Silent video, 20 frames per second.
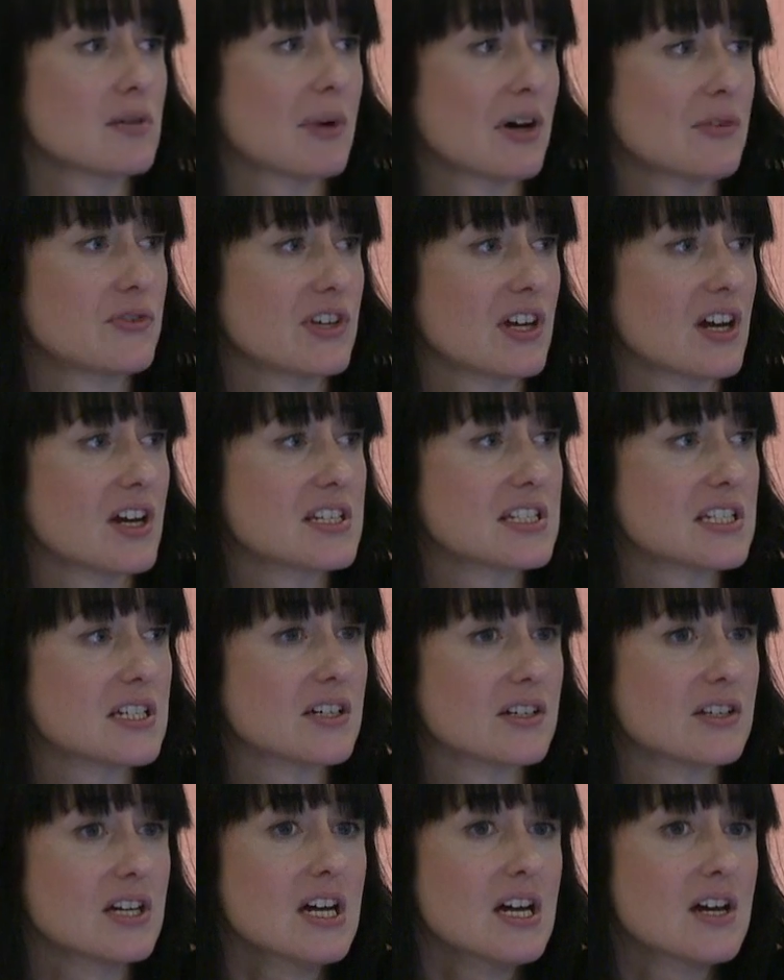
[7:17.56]
about the
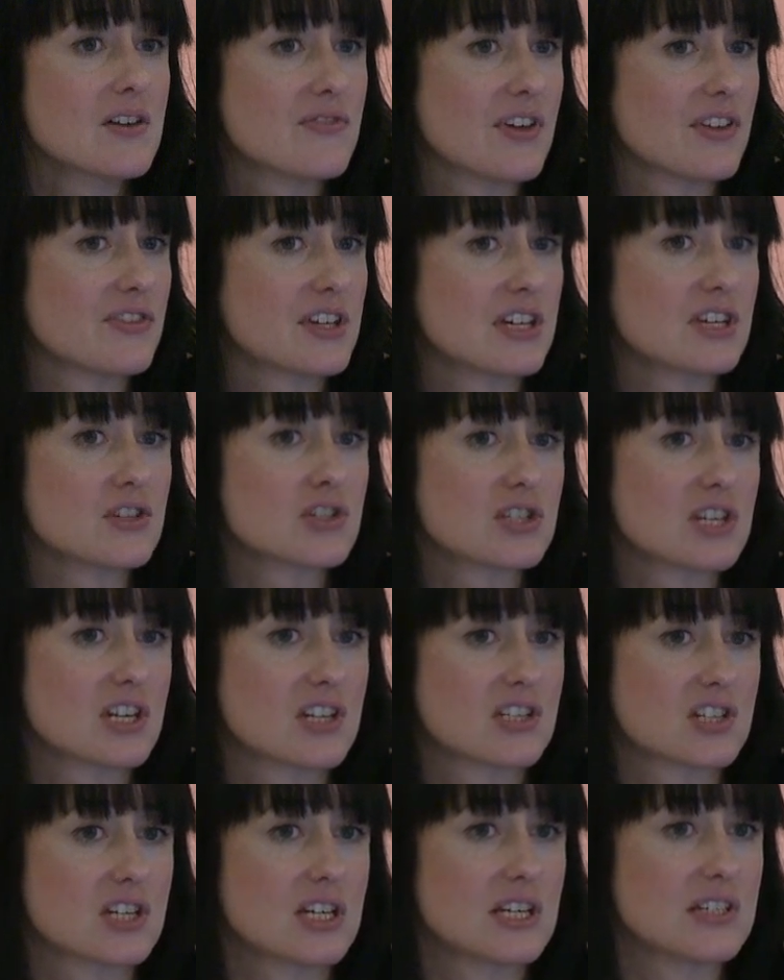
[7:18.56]
idea that the
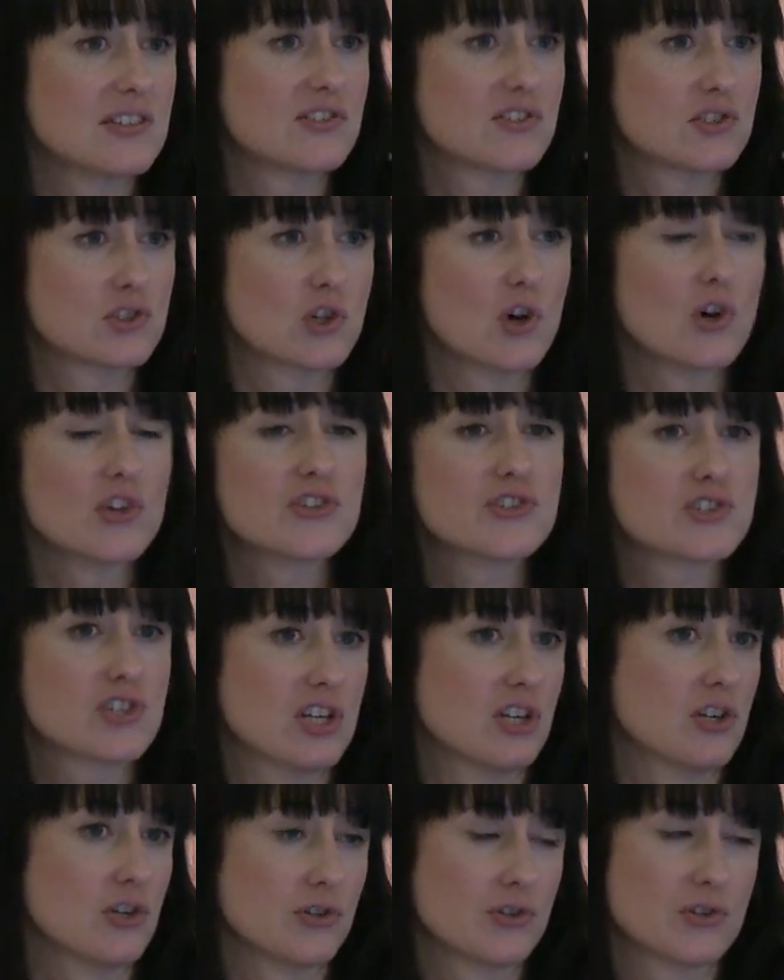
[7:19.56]
internet is just
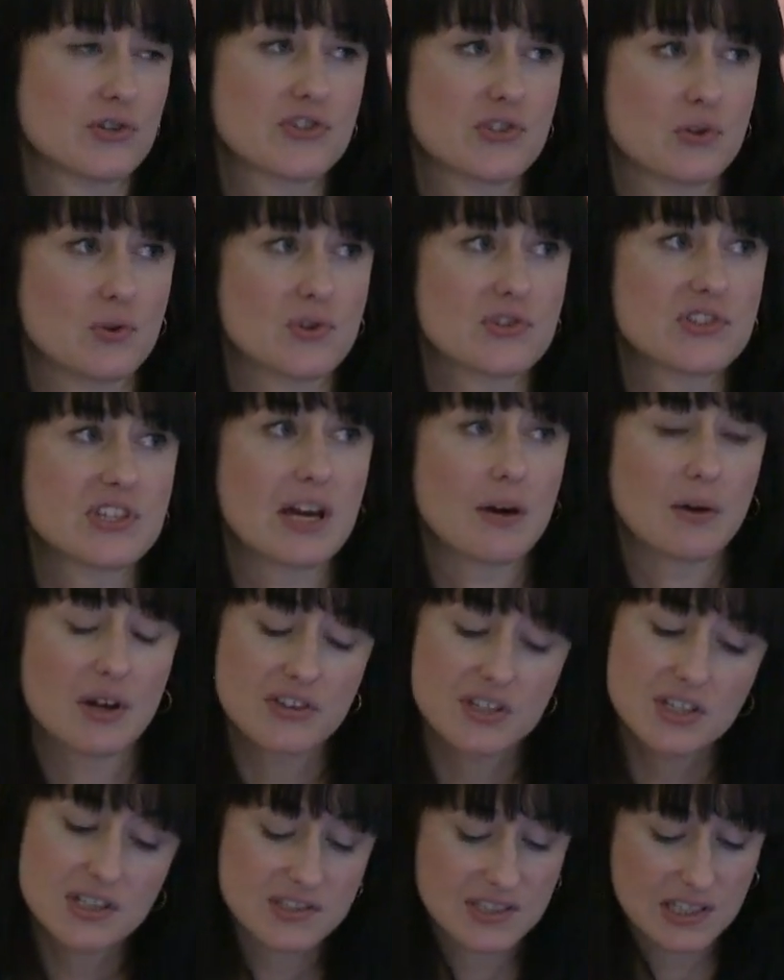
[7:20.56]
another source now. I
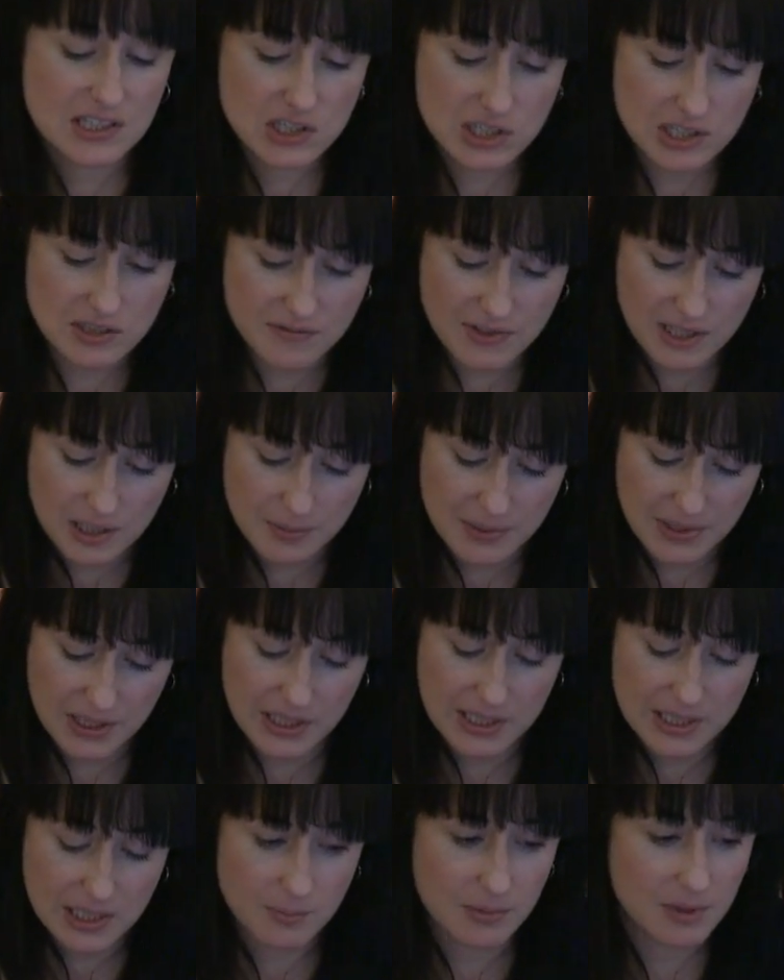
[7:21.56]
think it's actually developing a
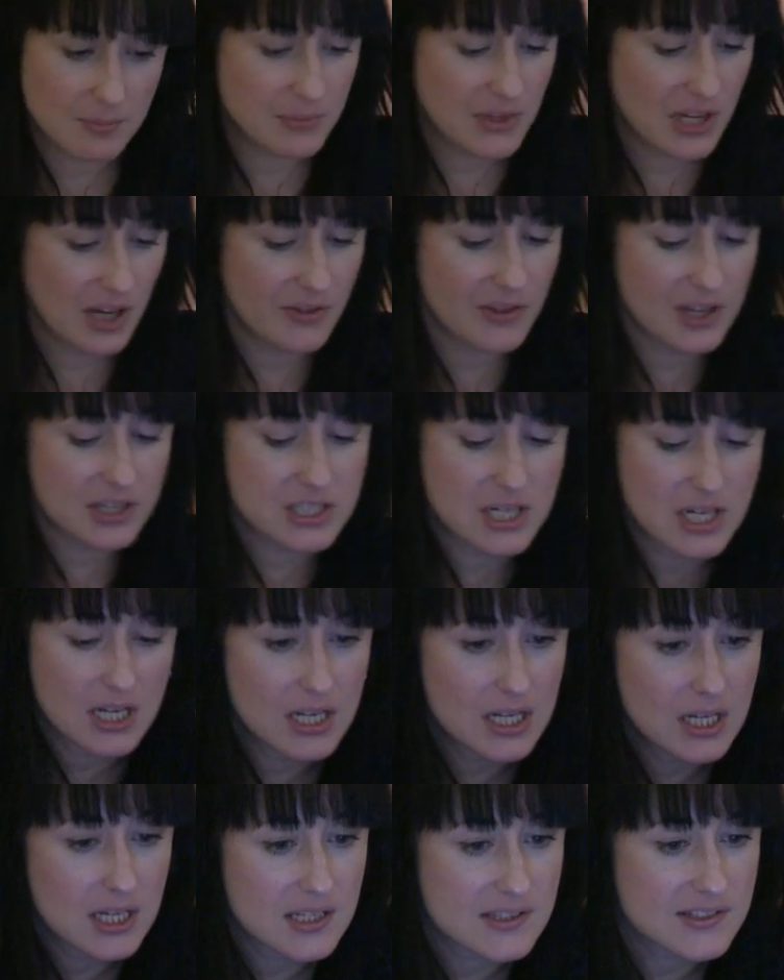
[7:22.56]
little bit beyond that.
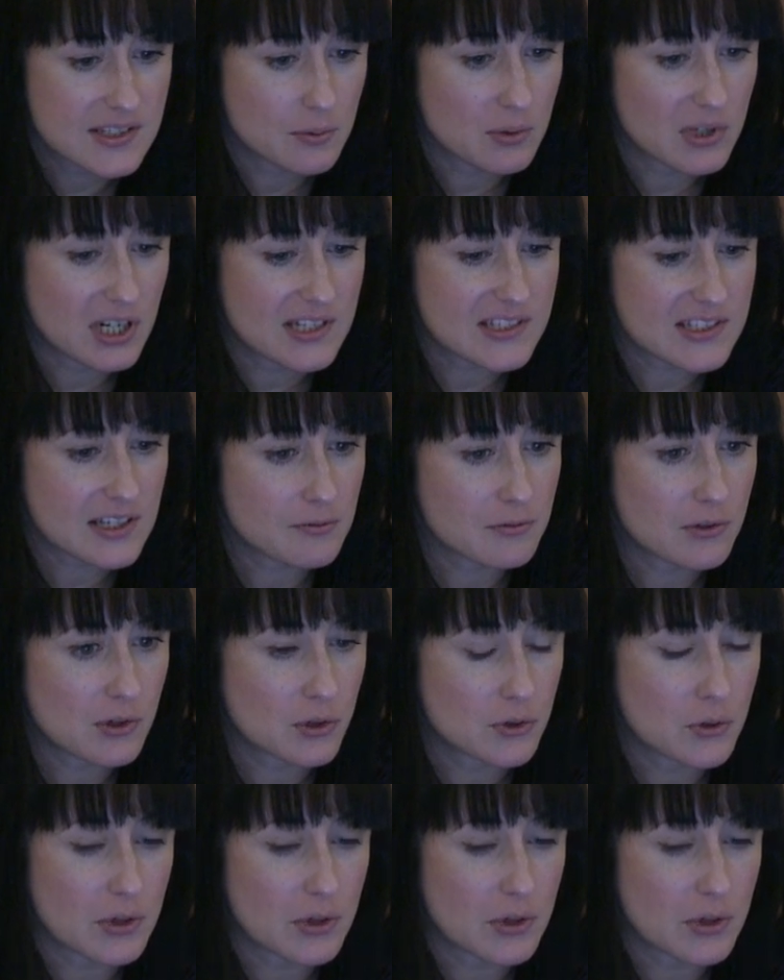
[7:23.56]
Let's see what else I will go